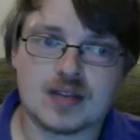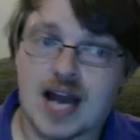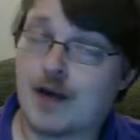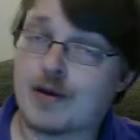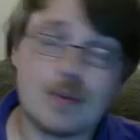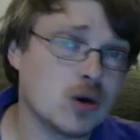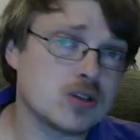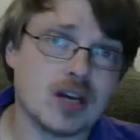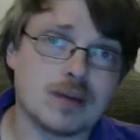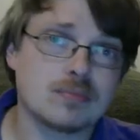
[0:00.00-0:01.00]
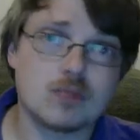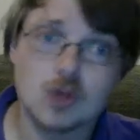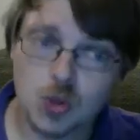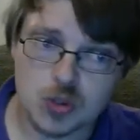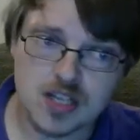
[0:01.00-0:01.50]
Harry Potter,
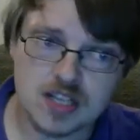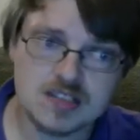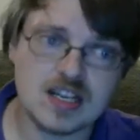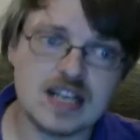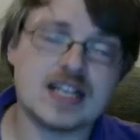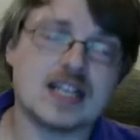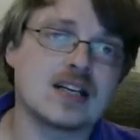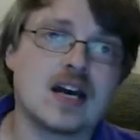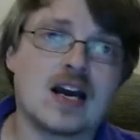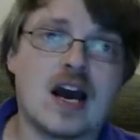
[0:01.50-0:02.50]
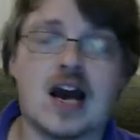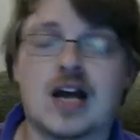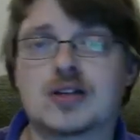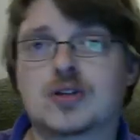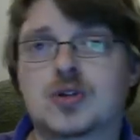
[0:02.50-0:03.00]
Lord Dunsany,
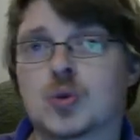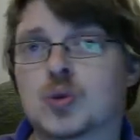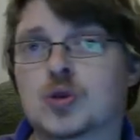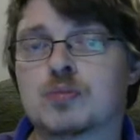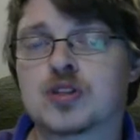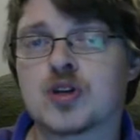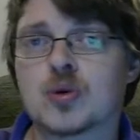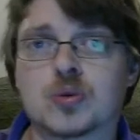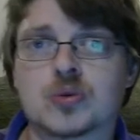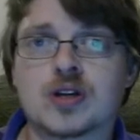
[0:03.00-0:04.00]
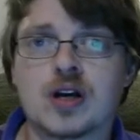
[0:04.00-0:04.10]
George MacDonald.